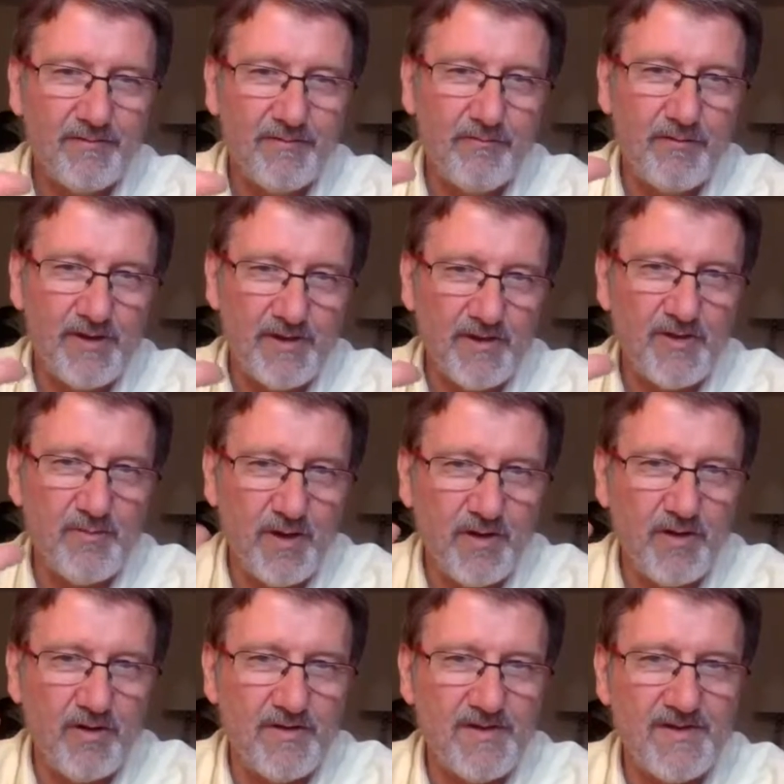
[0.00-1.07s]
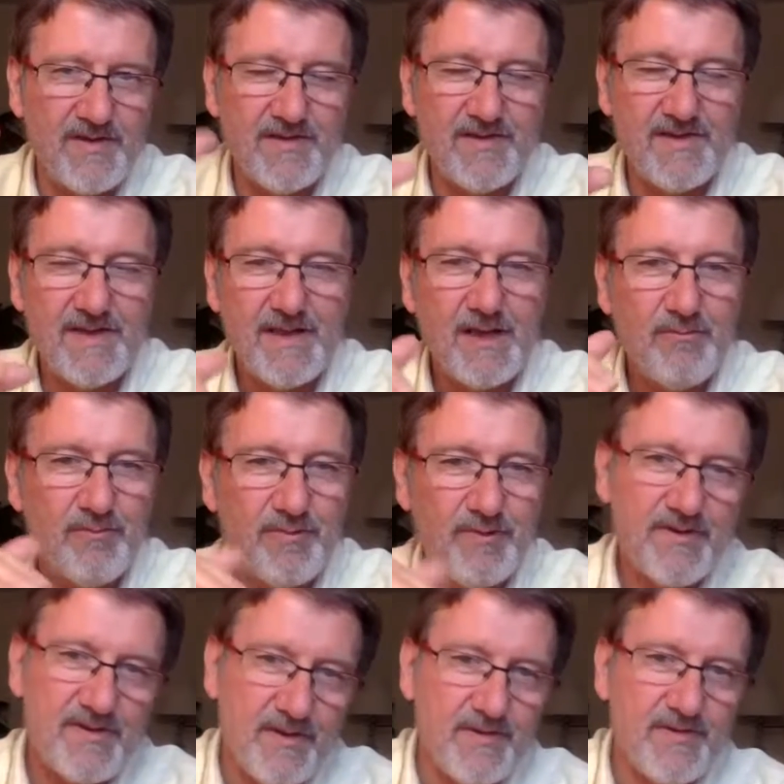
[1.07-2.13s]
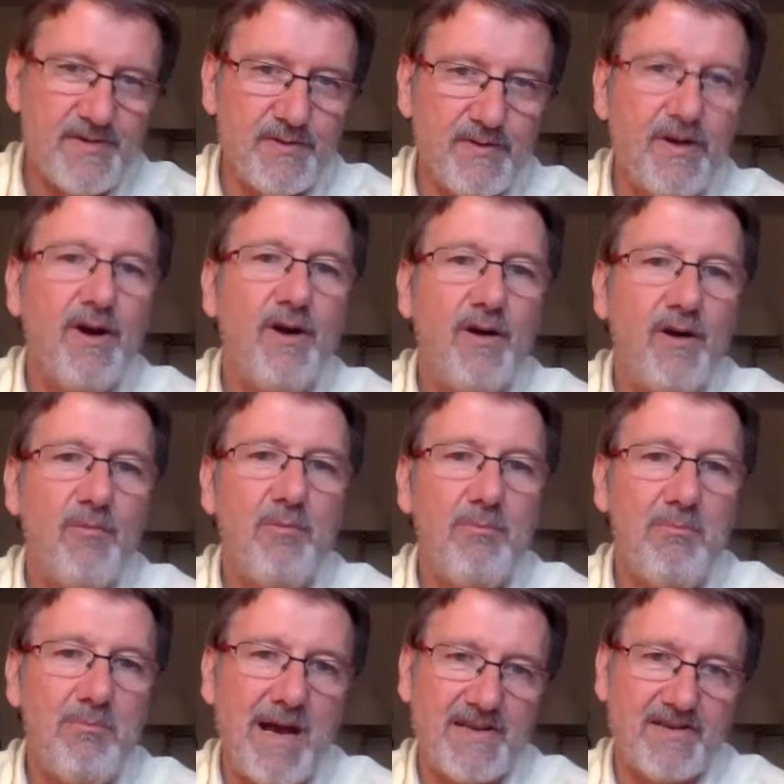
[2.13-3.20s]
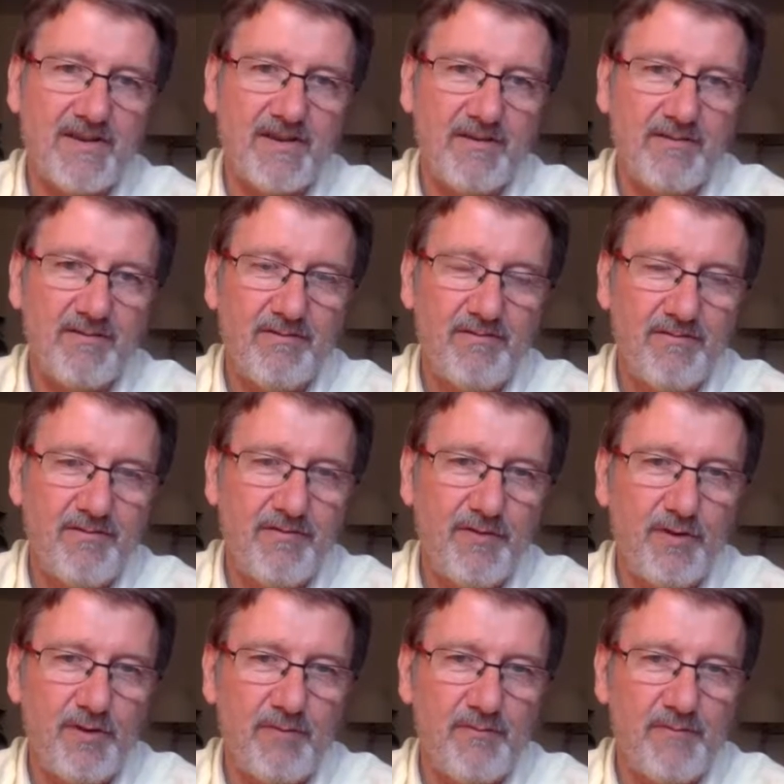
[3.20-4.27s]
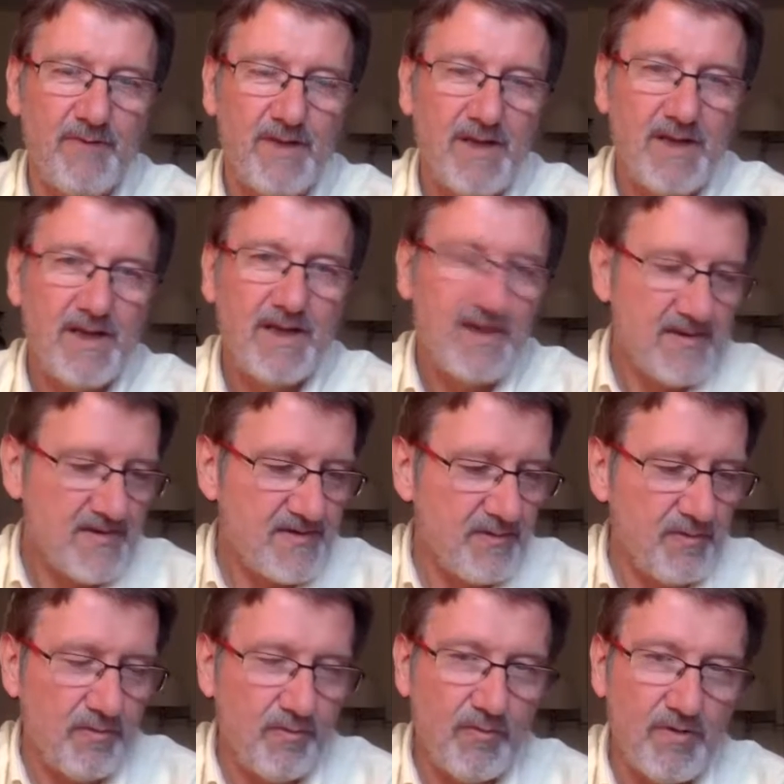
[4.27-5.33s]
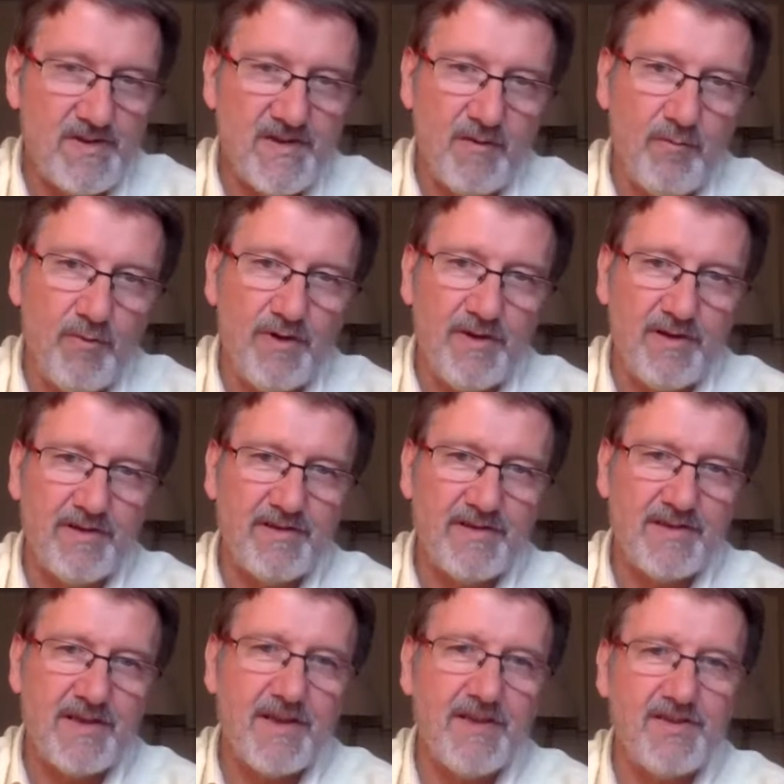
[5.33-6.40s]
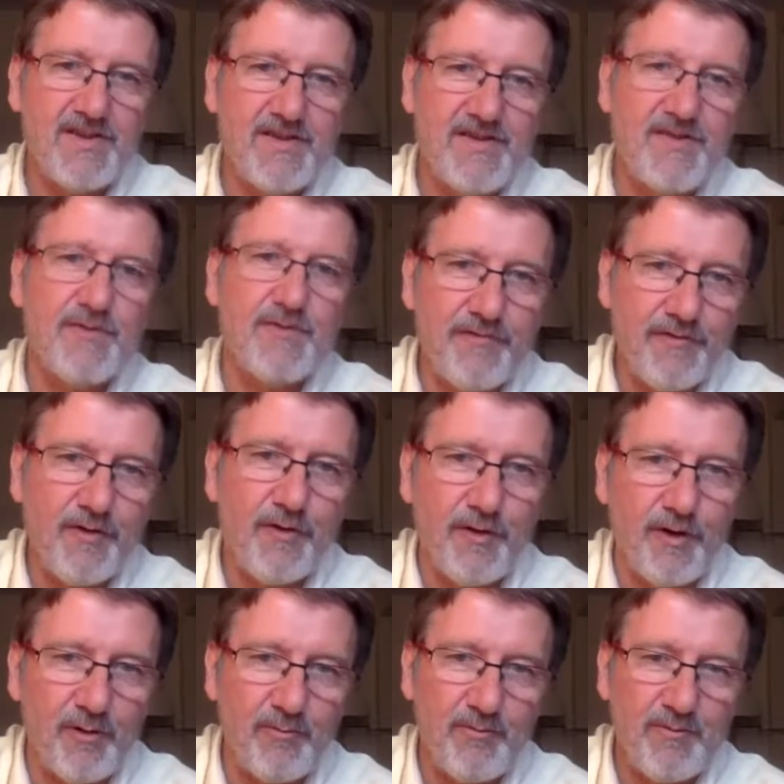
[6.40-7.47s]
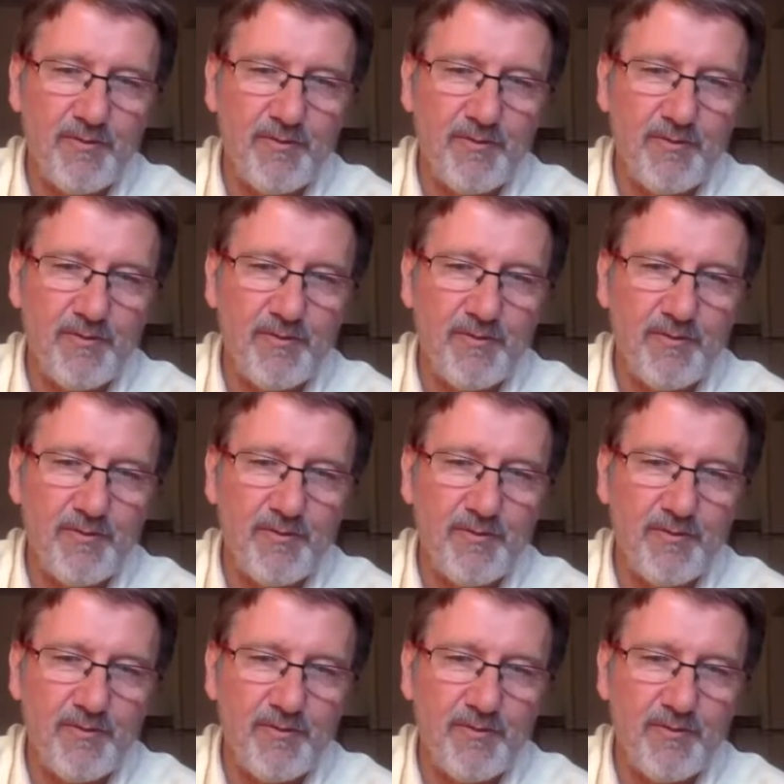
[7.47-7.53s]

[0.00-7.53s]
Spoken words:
We talked about consciousness, but there's also matter, form. So when someone touches your form,